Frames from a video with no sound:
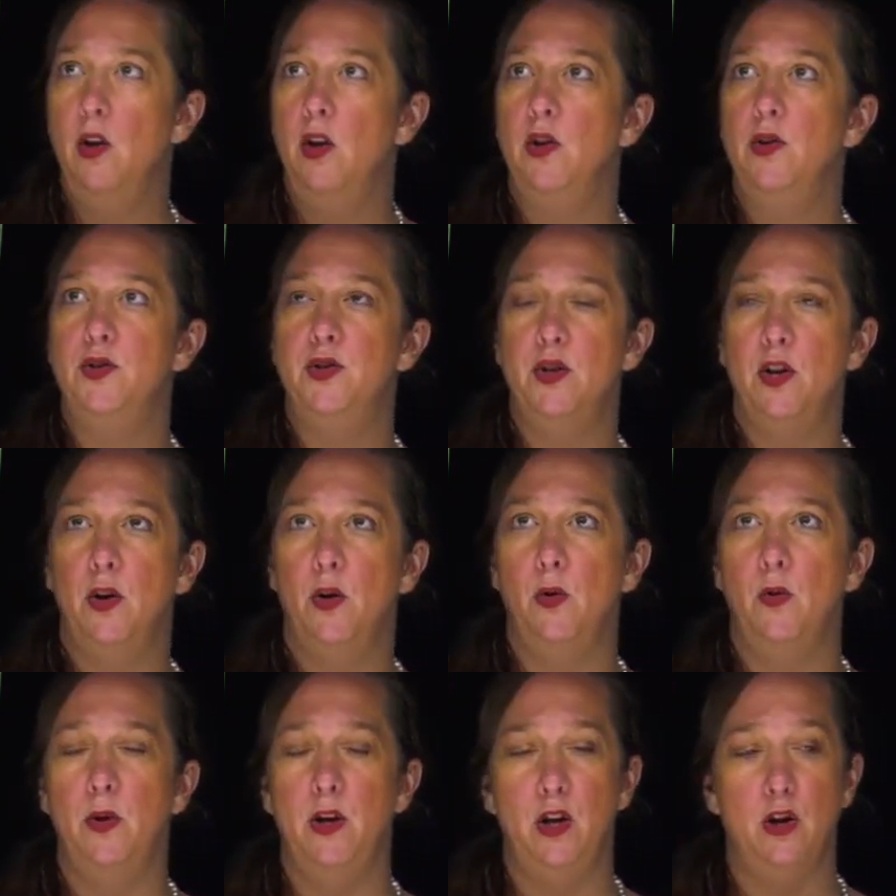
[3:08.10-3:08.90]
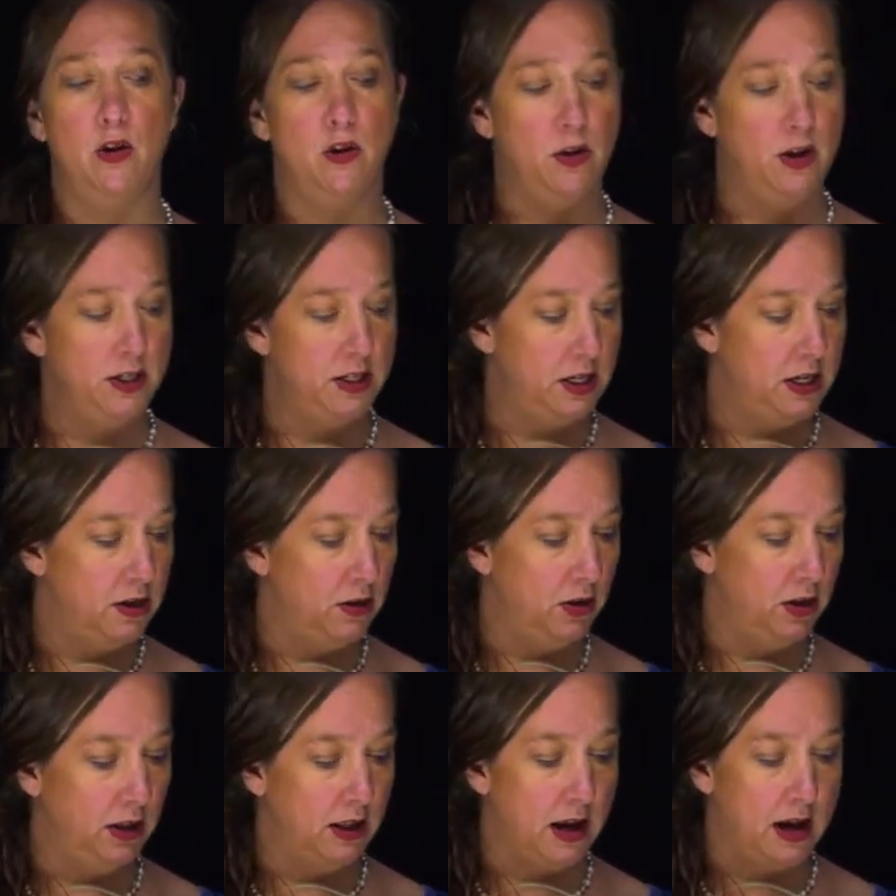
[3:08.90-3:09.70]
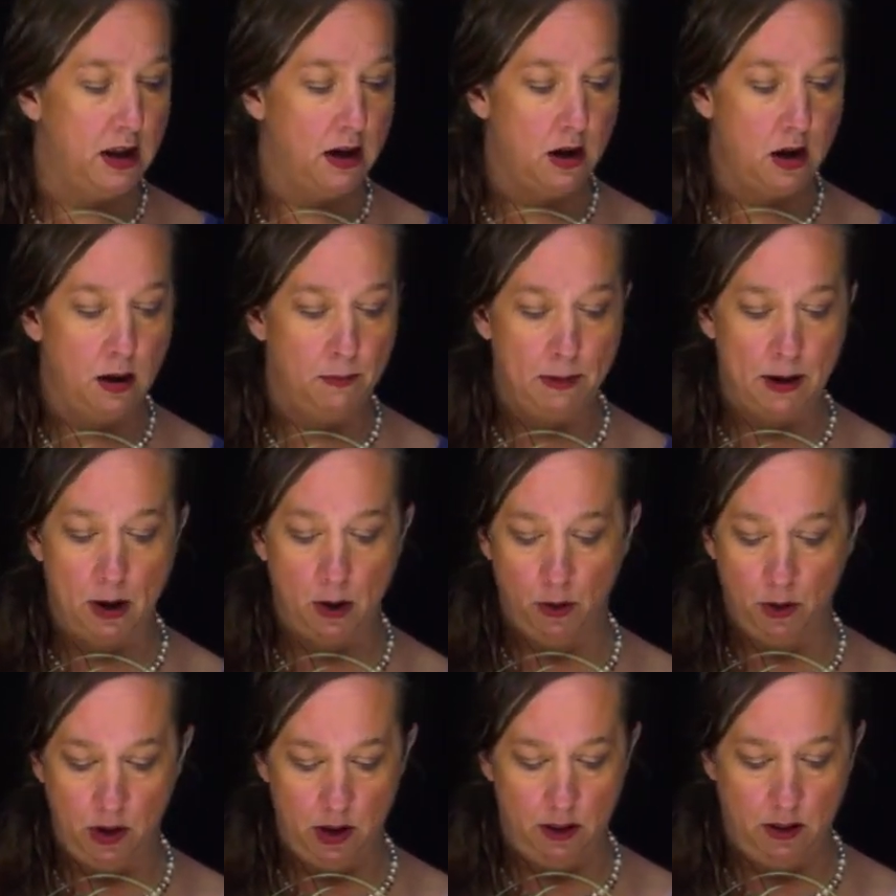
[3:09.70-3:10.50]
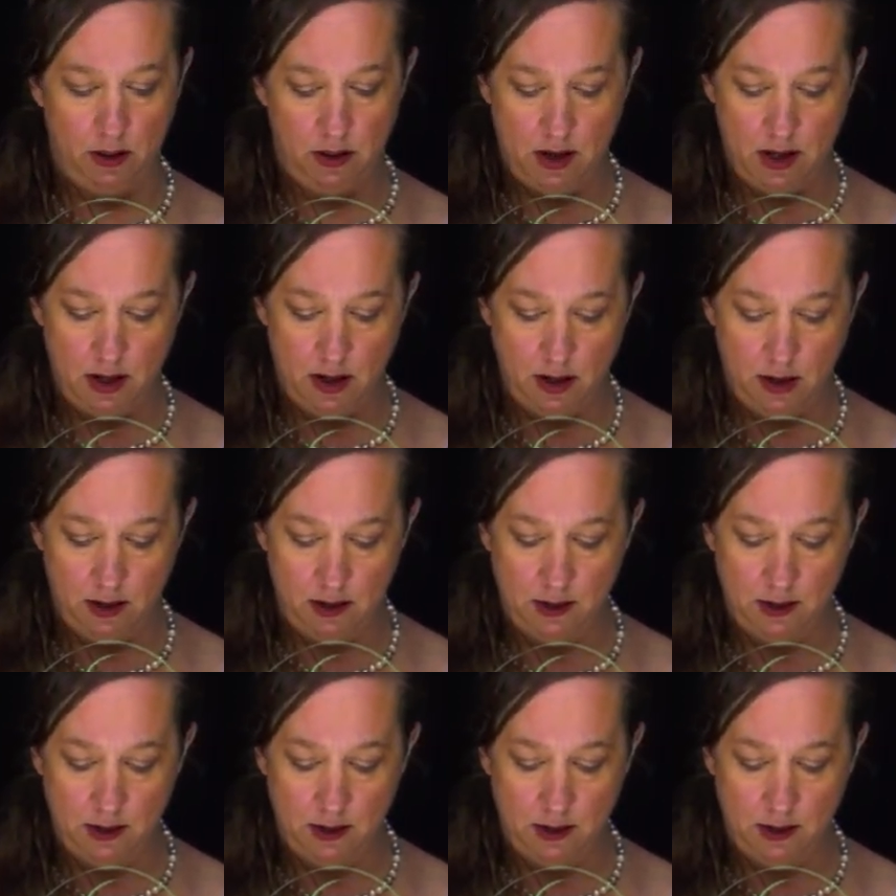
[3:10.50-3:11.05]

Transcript: So you're going to hear a lot about the